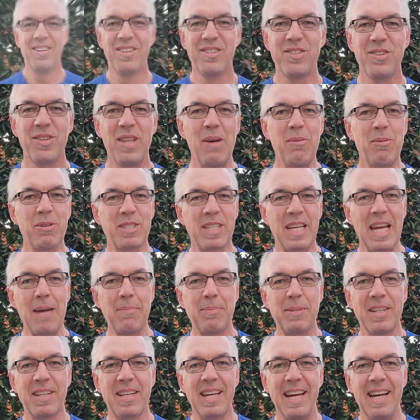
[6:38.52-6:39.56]
So that was
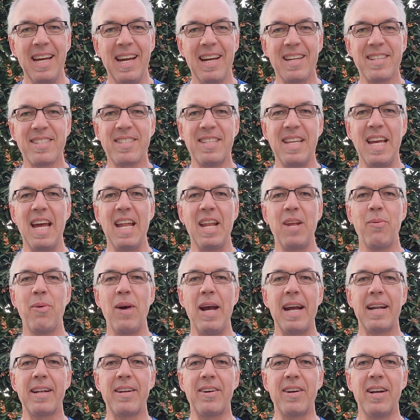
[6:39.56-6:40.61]
Captain Chaos Danny
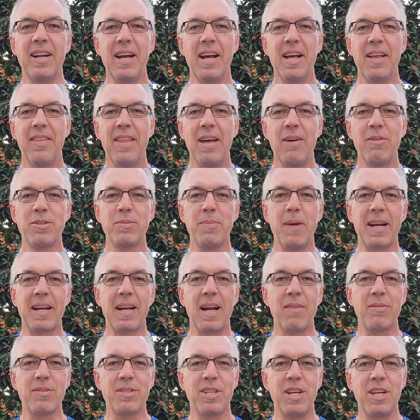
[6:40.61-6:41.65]
Wagner. That was my
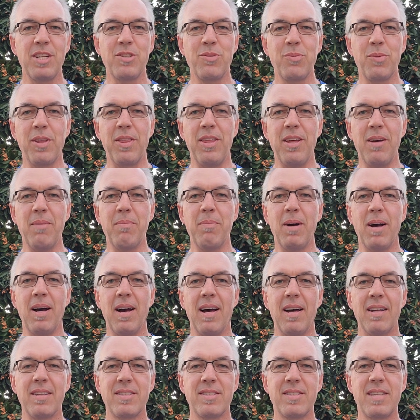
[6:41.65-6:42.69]
conversation with him
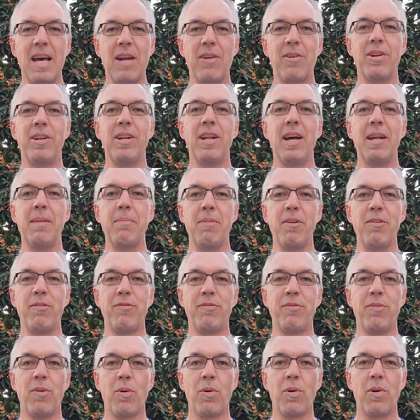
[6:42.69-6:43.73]
Saturday night
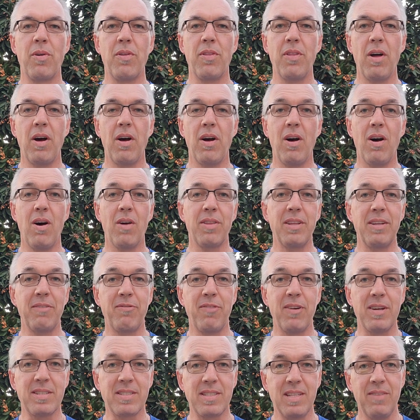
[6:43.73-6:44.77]
before all the
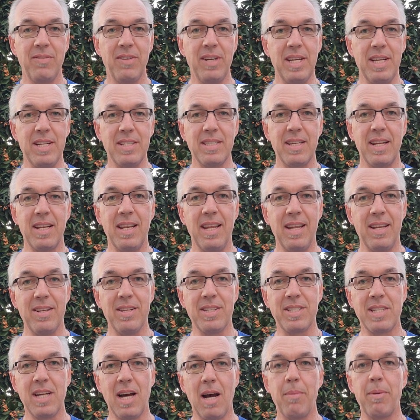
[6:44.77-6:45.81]
festivities and
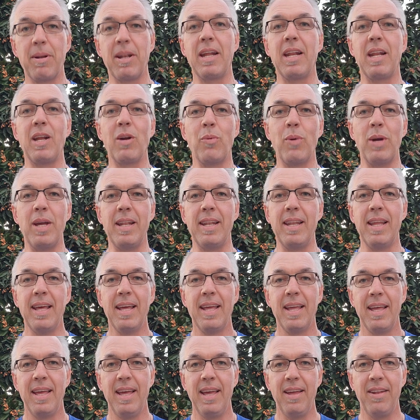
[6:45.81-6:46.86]
his dominating win
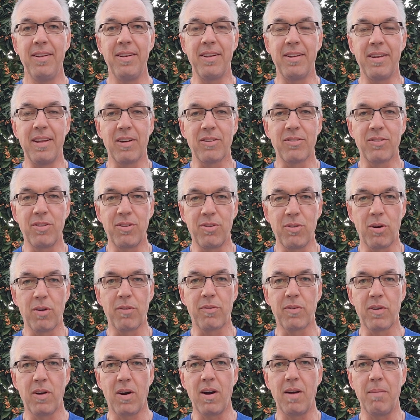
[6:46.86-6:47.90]
in the Delta
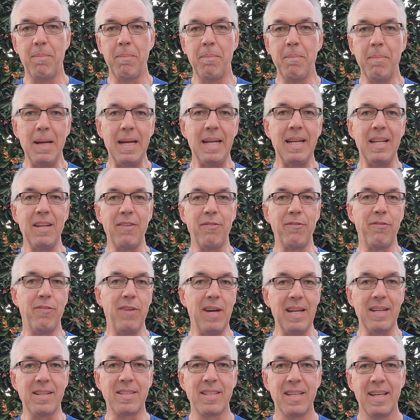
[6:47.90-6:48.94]
Dwarf Car main
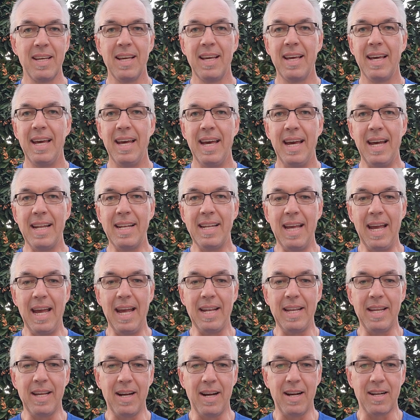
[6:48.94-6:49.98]
event at
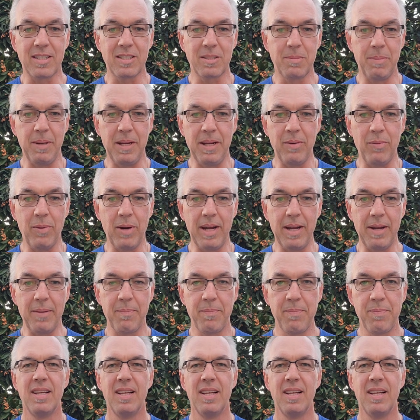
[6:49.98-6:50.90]
Antioch Speedway.